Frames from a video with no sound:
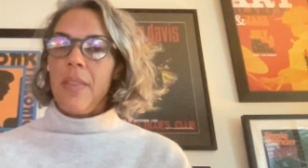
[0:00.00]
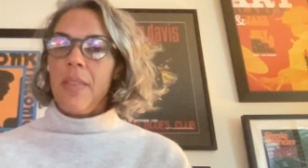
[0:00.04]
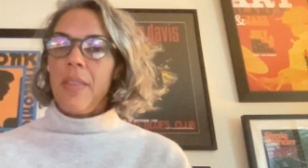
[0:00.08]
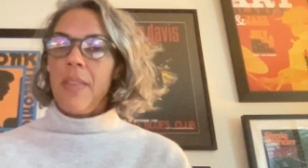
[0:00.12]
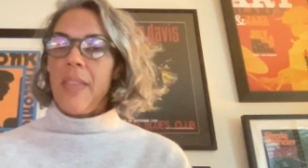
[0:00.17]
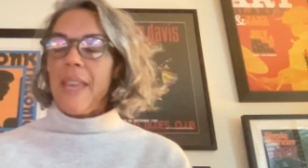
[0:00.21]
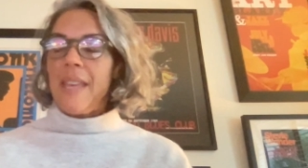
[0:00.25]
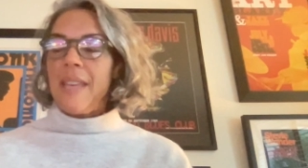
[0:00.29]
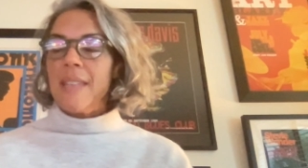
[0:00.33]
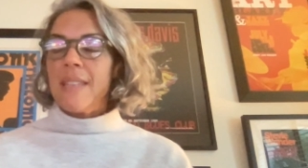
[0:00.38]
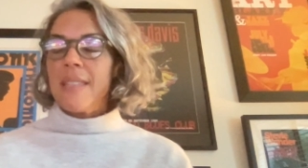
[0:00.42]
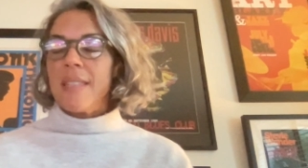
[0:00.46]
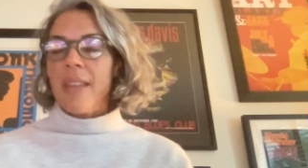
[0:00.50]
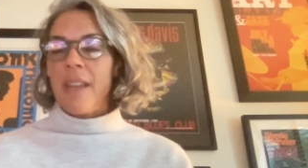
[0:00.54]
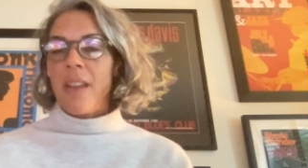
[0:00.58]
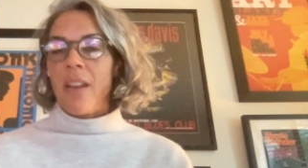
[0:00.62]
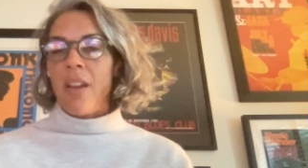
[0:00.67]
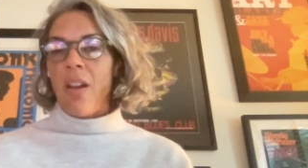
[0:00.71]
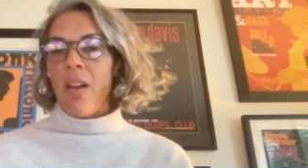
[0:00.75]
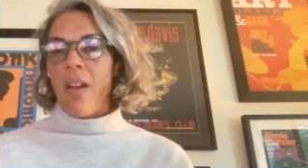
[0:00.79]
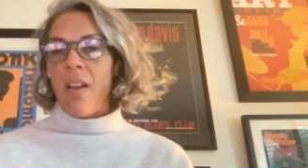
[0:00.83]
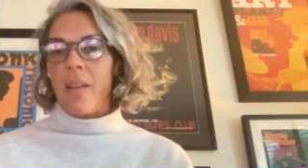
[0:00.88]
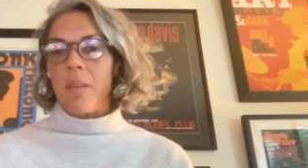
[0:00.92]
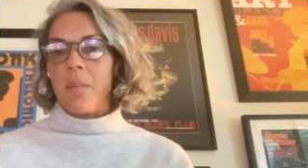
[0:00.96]
They
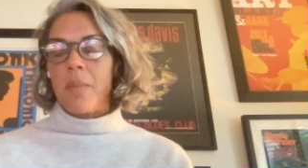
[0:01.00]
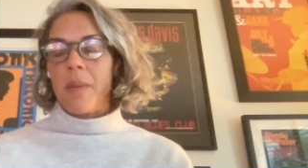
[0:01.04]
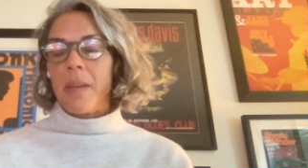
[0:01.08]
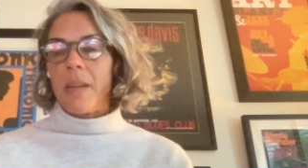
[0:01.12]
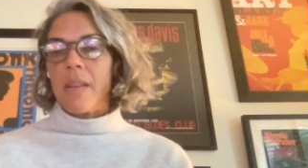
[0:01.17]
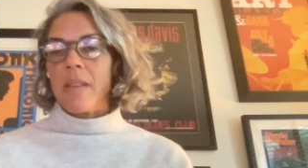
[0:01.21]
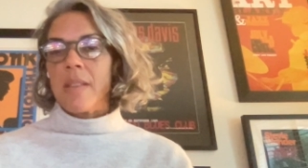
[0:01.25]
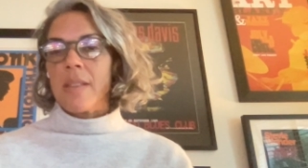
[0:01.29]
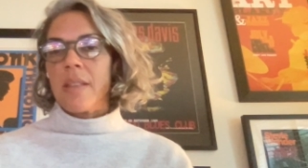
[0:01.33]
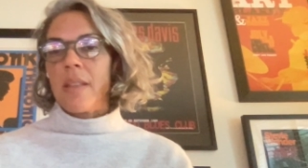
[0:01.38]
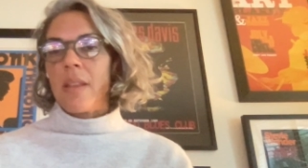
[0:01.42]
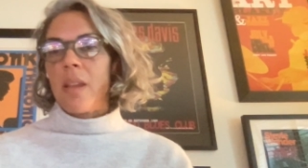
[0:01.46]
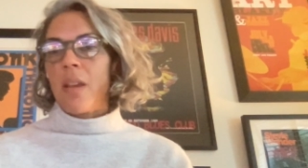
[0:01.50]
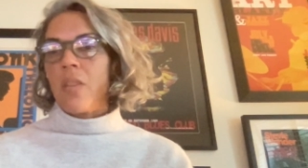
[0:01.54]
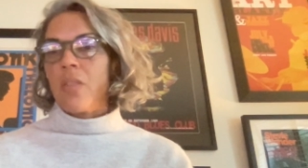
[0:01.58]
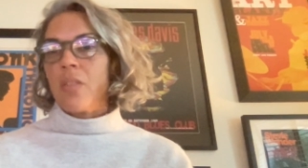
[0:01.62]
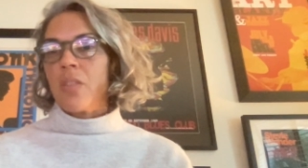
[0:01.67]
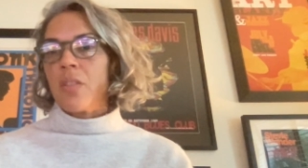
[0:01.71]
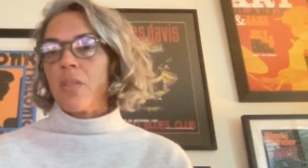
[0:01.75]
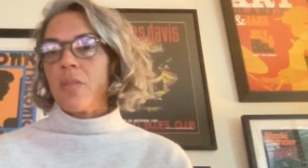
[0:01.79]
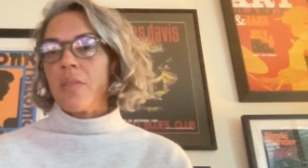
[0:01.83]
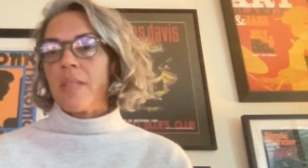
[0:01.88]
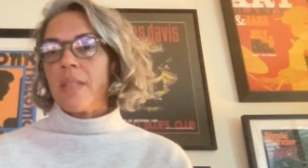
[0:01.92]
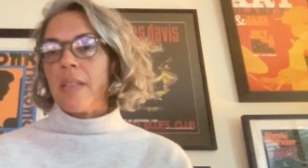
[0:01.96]
stay on because they
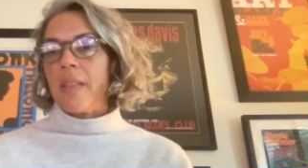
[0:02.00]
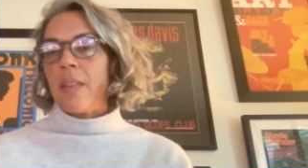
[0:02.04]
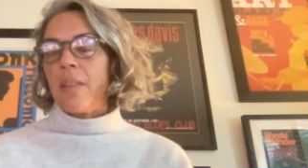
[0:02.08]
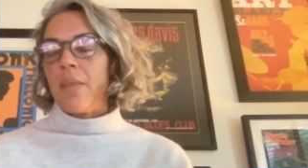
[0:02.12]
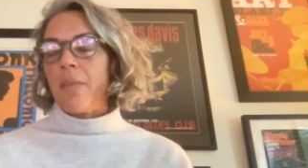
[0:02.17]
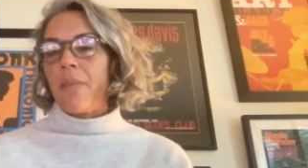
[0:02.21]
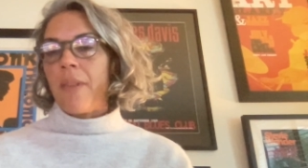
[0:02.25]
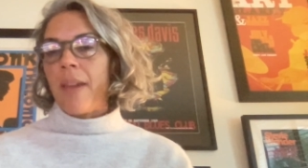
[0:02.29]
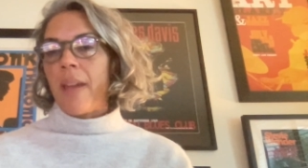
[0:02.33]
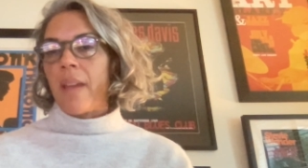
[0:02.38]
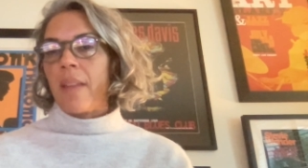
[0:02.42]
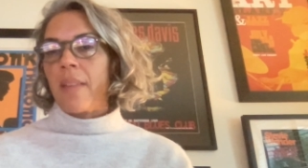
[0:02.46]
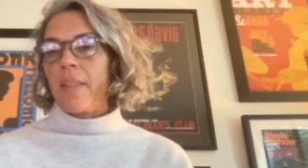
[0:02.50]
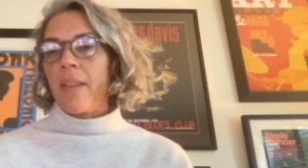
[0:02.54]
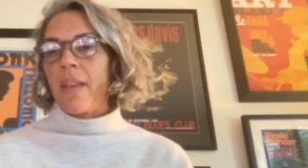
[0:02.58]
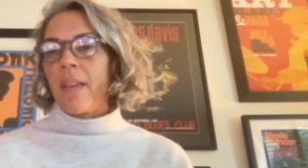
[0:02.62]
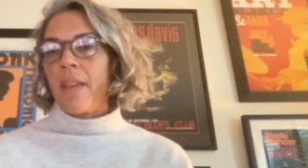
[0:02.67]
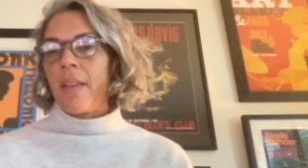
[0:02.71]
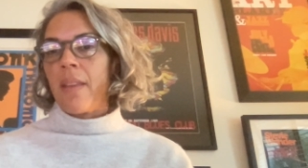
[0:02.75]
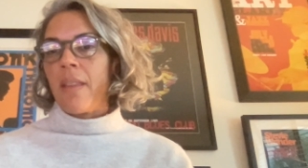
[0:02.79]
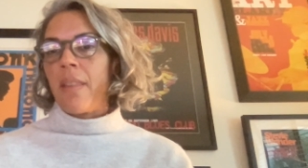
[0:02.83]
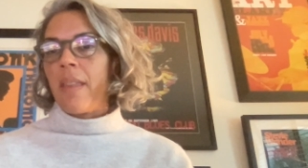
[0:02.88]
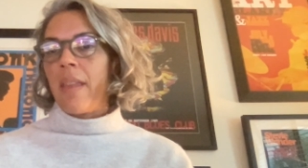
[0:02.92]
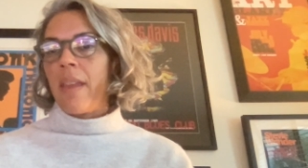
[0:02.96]
also see the fact
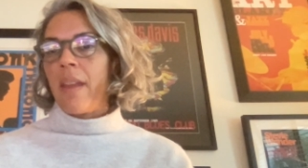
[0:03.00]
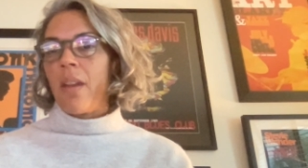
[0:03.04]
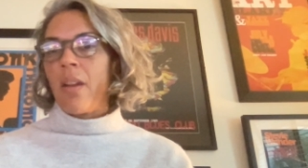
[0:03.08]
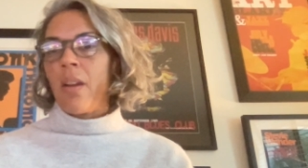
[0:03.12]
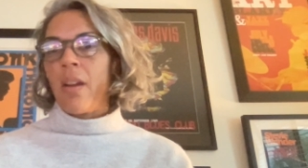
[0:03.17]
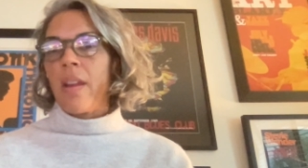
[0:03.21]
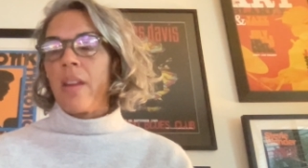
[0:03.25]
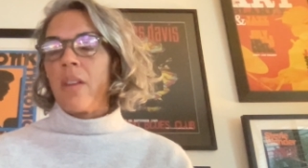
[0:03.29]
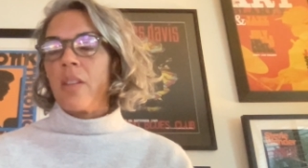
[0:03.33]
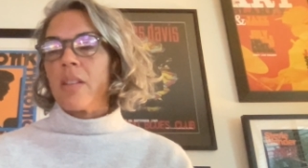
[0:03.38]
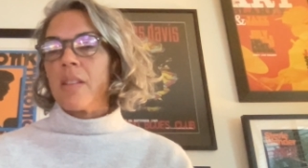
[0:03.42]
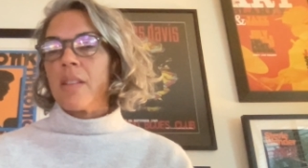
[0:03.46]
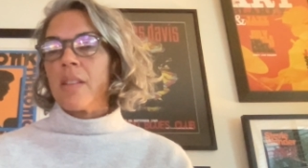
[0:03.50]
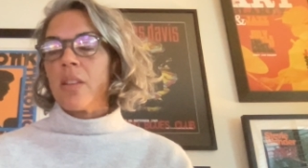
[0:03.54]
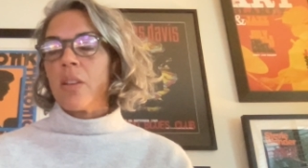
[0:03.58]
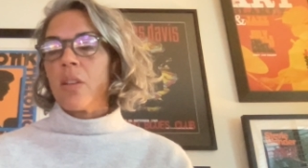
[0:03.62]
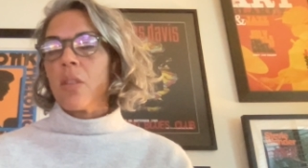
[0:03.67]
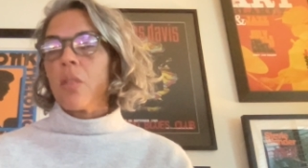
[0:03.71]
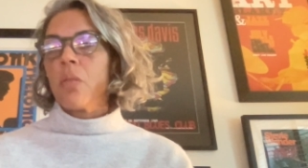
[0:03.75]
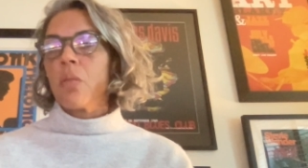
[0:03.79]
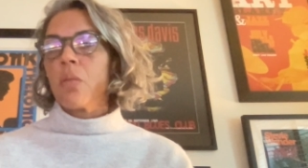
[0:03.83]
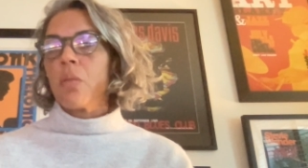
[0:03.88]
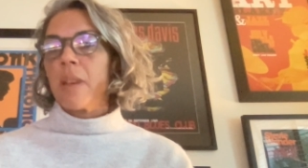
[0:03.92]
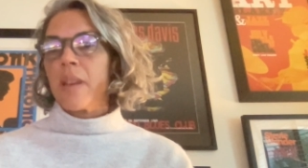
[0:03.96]
that they are at
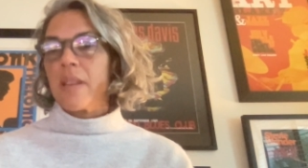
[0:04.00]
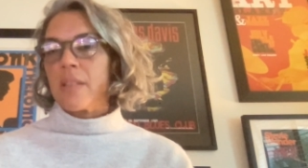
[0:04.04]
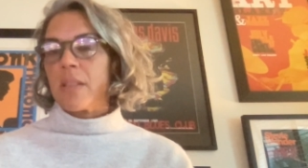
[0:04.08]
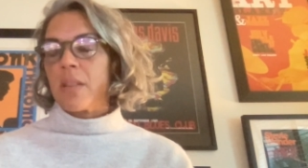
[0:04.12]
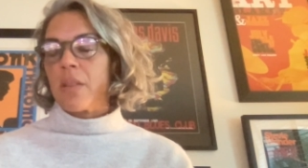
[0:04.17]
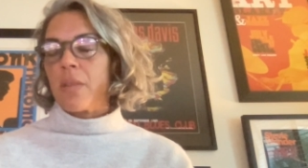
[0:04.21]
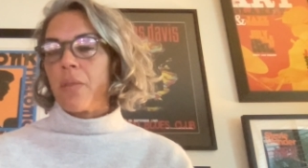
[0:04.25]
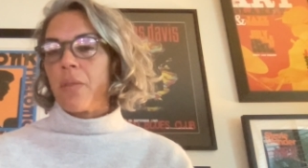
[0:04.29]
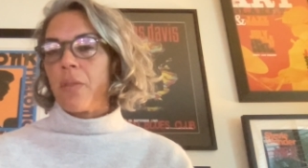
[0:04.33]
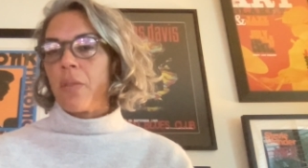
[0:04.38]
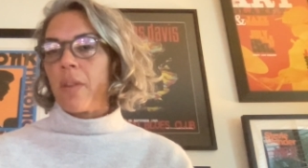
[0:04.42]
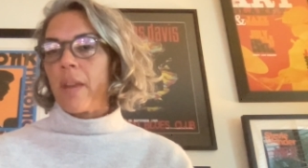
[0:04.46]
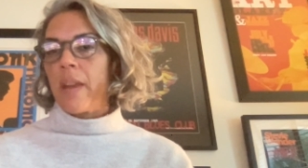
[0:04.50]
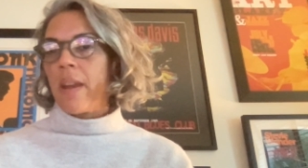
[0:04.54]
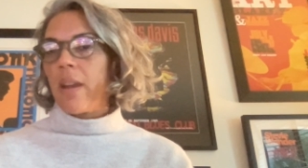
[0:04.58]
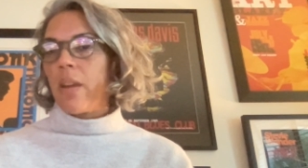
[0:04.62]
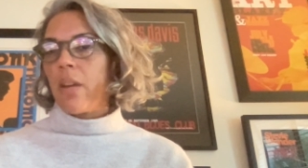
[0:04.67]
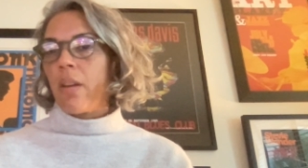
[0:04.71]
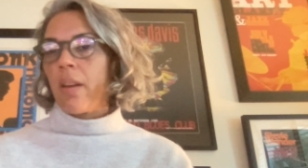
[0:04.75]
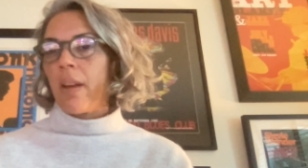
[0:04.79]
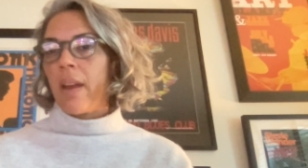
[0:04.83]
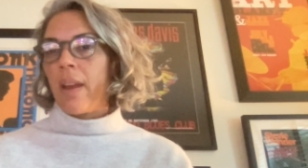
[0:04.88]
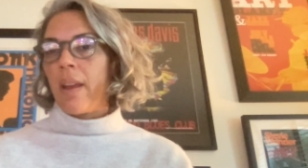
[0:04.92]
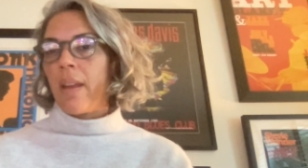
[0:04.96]
zero risk for
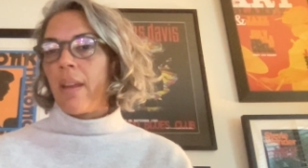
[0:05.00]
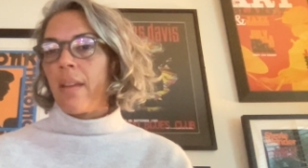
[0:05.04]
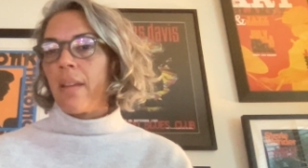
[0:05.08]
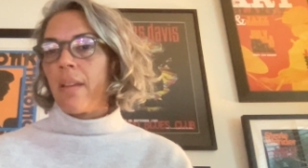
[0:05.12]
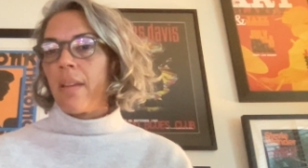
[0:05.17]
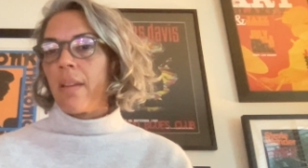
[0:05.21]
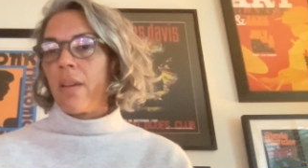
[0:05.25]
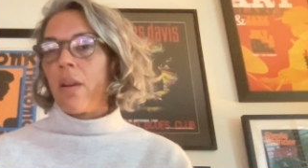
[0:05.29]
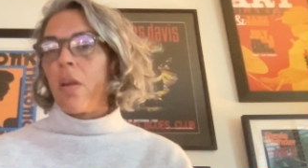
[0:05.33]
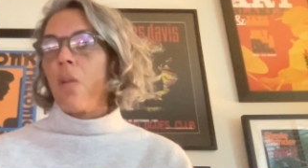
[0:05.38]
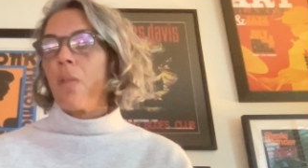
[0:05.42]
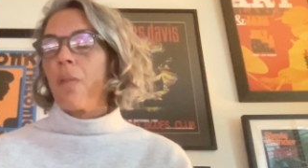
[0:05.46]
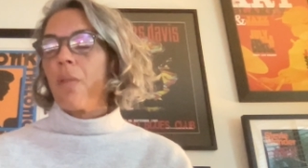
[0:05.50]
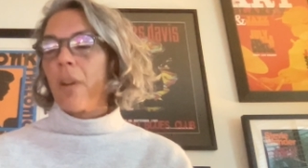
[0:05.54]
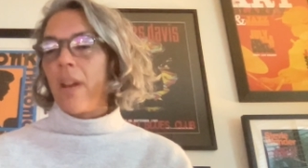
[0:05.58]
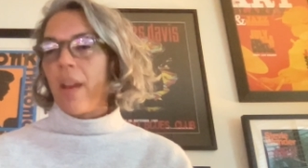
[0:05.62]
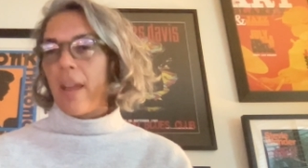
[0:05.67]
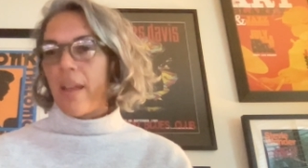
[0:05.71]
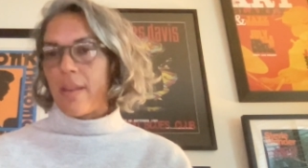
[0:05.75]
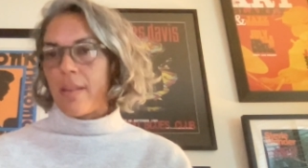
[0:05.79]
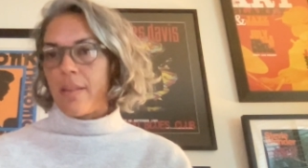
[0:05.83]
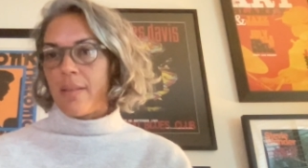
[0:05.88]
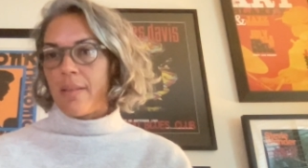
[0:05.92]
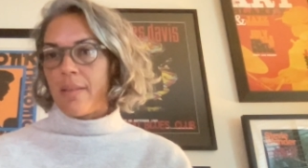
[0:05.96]
carrying
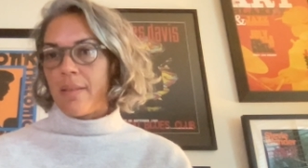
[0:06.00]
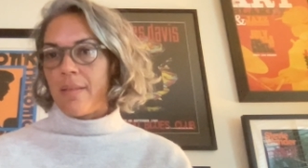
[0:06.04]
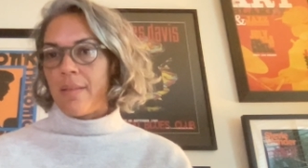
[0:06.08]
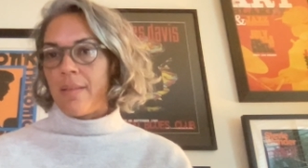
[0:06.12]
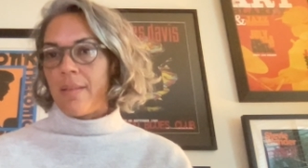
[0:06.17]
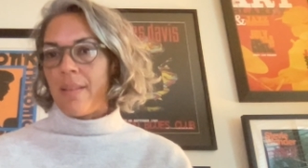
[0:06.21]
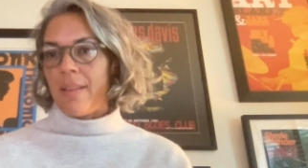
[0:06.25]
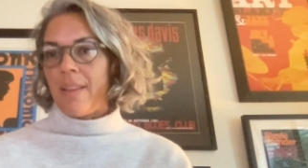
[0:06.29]
overhead